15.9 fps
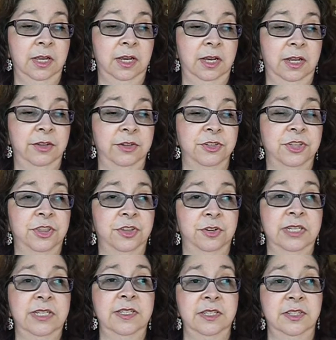There's
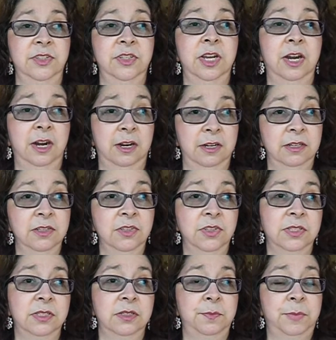36
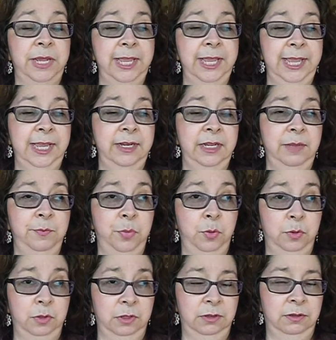cards by Andy
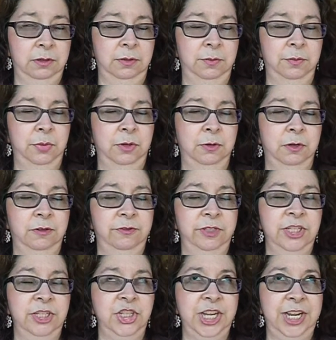
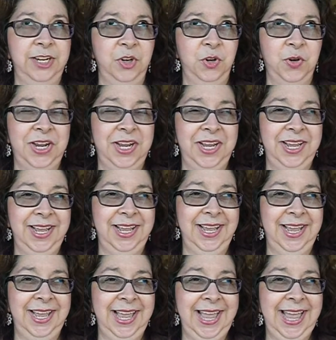Boroveshengra,
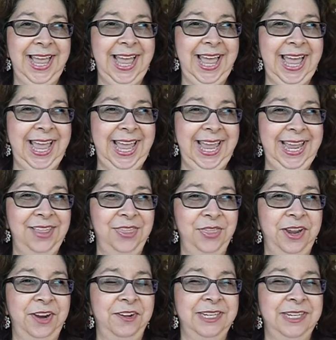
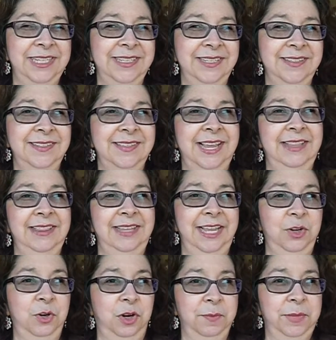and there is the
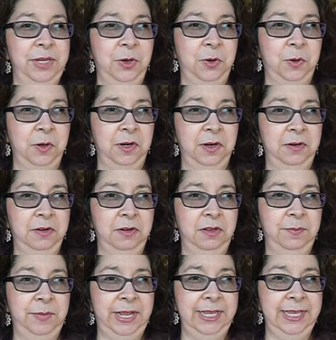Lenormand
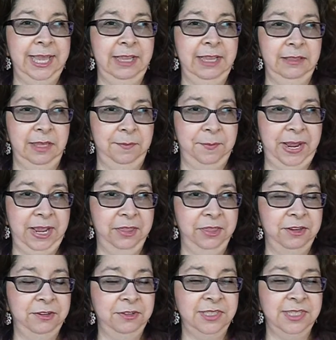Oracle by Caitlin
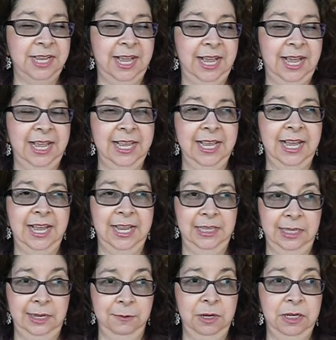Matthews. I
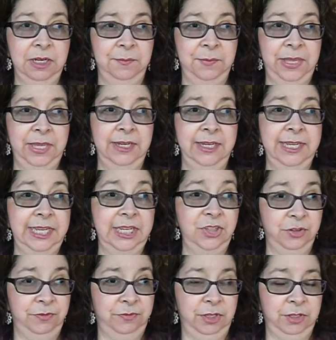highly recommend
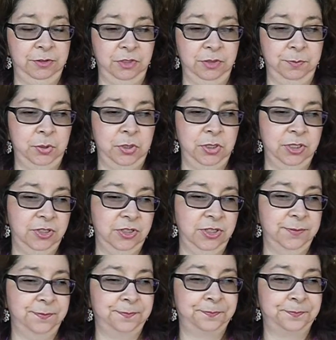each of those
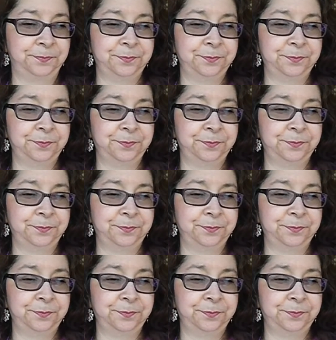books.